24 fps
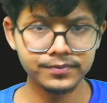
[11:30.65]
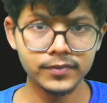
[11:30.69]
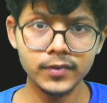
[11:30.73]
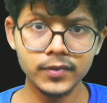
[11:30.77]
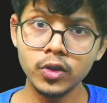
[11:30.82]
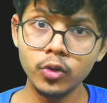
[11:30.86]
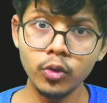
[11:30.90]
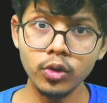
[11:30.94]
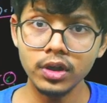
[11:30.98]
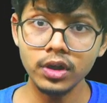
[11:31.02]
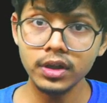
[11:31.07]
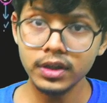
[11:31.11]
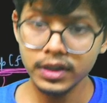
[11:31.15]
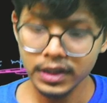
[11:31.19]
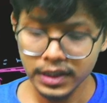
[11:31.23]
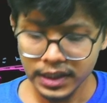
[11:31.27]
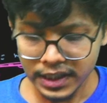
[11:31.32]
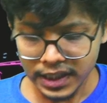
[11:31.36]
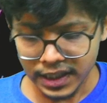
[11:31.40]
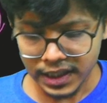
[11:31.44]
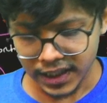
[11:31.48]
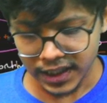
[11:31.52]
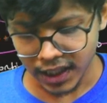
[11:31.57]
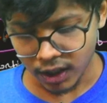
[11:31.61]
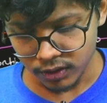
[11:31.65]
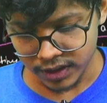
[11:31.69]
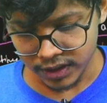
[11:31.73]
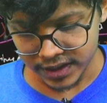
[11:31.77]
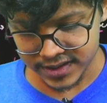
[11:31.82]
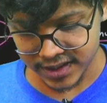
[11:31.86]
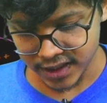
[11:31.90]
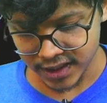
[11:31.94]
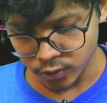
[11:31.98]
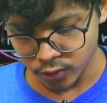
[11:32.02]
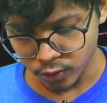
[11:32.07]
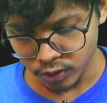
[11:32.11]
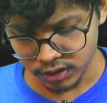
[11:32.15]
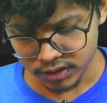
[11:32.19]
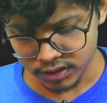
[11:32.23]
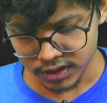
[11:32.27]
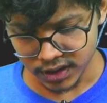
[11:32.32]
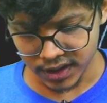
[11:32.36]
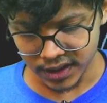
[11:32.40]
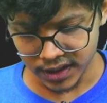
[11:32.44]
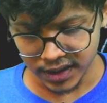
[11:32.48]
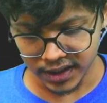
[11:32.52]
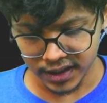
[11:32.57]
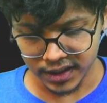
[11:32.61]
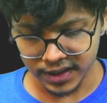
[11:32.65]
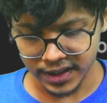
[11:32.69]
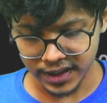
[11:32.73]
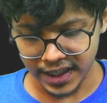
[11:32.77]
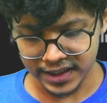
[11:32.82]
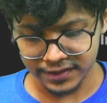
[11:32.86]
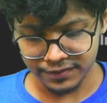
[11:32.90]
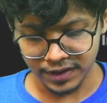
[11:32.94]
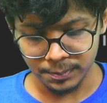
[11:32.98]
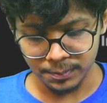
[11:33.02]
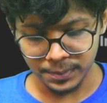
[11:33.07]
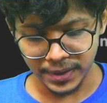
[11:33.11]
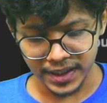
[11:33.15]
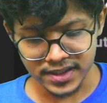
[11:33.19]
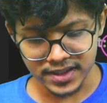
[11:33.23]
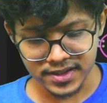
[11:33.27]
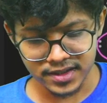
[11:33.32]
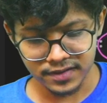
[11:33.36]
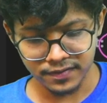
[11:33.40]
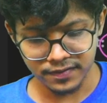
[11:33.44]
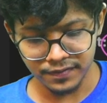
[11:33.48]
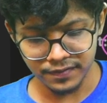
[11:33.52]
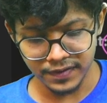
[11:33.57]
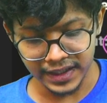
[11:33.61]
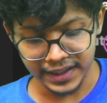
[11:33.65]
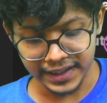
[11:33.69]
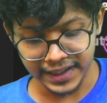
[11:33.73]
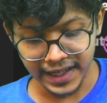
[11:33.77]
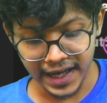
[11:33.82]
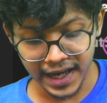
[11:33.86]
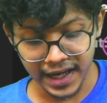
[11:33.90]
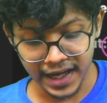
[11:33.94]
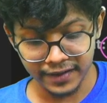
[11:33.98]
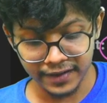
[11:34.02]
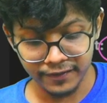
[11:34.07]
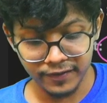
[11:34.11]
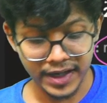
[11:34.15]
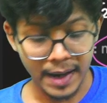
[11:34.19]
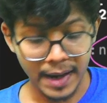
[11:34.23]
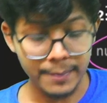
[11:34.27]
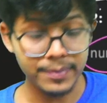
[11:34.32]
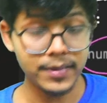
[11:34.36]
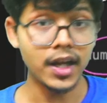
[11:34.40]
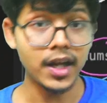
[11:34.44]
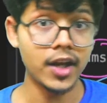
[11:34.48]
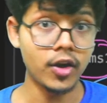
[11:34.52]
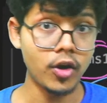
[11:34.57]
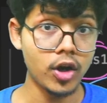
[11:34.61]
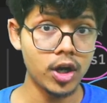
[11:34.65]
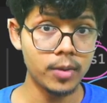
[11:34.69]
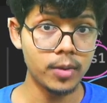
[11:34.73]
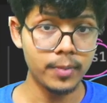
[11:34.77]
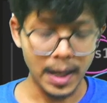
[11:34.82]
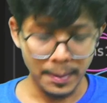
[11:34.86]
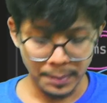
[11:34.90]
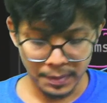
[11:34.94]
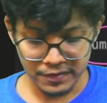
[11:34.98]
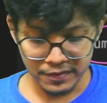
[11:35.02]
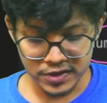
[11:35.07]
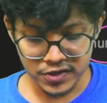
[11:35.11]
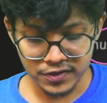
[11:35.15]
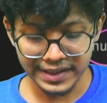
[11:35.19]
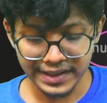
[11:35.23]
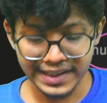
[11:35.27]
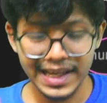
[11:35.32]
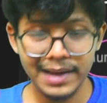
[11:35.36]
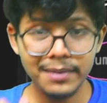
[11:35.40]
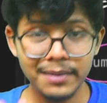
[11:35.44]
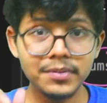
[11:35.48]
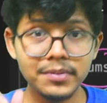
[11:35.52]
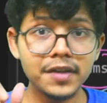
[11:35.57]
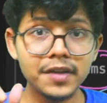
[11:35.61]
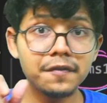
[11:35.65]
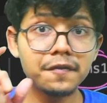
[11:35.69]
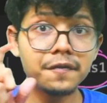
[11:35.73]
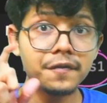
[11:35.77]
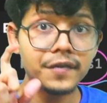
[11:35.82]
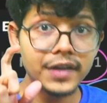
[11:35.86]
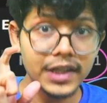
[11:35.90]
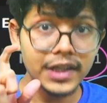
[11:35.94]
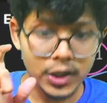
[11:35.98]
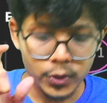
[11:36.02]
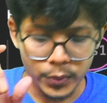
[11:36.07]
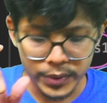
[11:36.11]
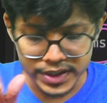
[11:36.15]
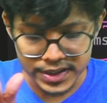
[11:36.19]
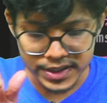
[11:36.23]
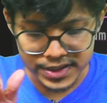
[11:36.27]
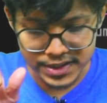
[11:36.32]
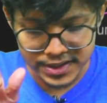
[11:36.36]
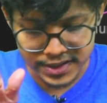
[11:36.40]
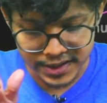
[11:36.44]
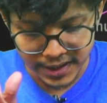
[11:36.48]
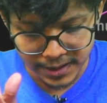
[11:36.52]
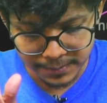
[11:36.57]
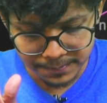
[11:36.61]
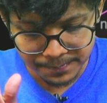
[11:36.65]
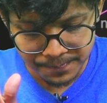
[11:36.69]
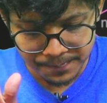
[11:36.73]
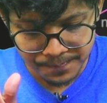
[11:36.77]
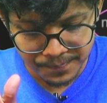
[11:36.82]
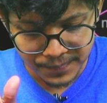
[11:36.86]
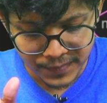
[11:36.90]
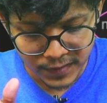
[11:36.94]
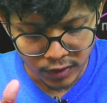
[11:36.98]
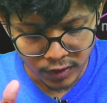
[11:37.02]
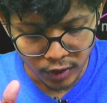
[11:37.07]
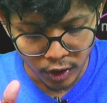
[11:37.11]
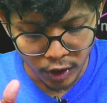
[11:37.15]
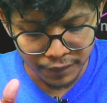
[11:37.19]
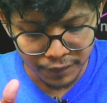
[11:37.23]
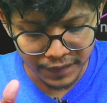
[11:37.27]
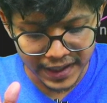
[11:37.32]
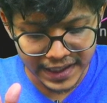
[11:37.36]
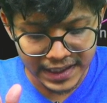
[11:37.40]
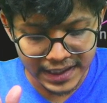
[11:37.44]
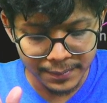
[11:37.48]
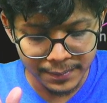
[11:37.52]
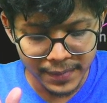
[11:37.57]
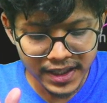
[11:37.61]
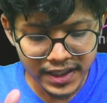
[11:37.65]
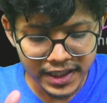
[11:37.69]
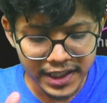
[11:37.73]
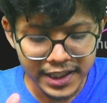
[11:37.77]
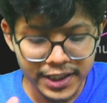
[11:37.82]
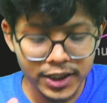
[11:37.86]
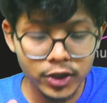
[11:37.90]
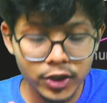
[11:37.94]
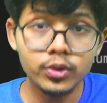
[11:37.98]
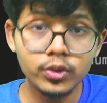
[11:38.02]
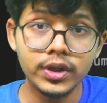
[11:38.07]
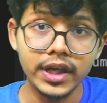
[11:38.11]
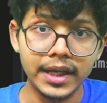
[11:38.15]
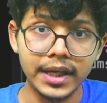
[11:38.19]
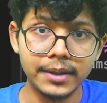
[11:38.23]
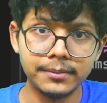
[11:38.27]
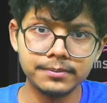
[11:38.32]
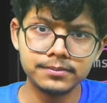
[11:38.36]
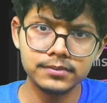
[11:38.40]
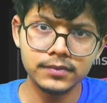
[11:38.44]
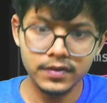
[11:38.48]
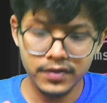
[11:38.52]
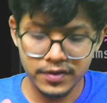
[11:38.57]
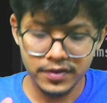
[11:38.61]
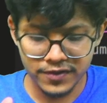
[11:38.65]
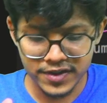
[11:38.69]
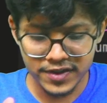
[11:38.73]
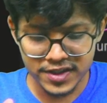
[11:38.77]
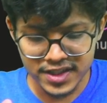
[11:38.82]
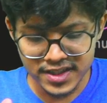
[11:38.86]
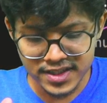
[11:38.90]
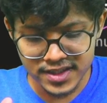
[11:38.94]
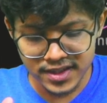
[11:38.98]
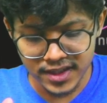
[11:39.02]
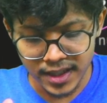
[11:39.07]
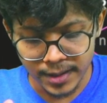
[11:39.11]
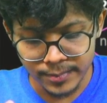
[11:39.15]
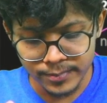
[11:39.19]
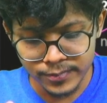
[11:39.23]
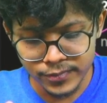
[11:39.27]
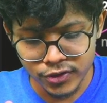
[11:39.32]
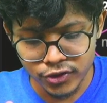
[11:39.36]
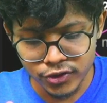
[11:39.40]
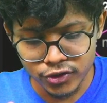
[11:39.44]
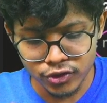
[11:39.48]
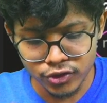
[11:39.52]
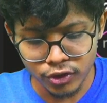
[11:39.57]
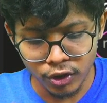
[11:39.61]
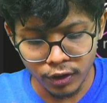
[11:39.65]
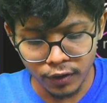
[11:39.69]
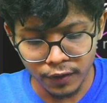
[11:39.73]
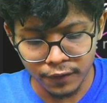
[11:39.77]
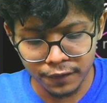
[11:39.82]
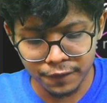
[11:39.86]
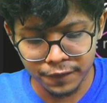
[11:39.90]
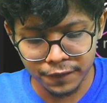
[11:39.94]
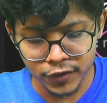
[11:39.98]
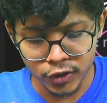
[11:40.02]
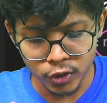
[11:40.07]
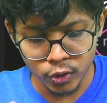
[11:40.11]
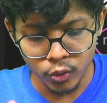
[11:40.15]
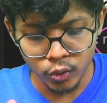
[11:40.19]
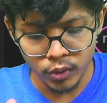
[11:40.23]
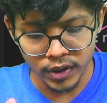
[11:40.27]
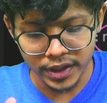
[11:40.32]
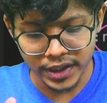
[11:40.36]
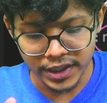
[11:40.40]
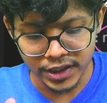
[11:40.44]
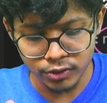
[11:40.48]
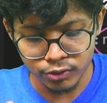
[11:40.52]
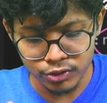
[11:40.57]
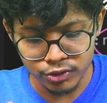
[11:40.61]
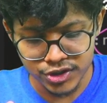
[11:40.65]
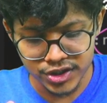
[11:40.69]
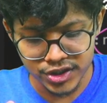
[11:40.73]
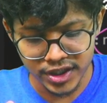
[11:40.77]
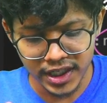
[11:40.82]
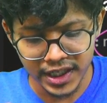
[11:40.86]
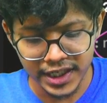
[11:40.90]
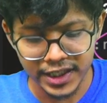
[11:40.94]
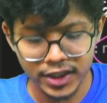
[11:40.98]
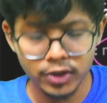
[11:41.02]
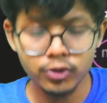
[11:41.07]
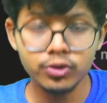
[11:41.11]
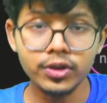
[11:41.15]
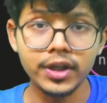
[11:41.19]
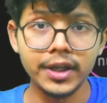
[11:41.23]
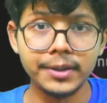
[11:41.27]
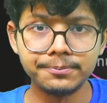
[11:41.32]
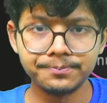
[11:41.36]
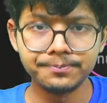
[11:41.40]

Cool. Now let's see the code. At one place, we kept an unordered map which will keep the frequency of element into k, which is nums of 2 into j into k.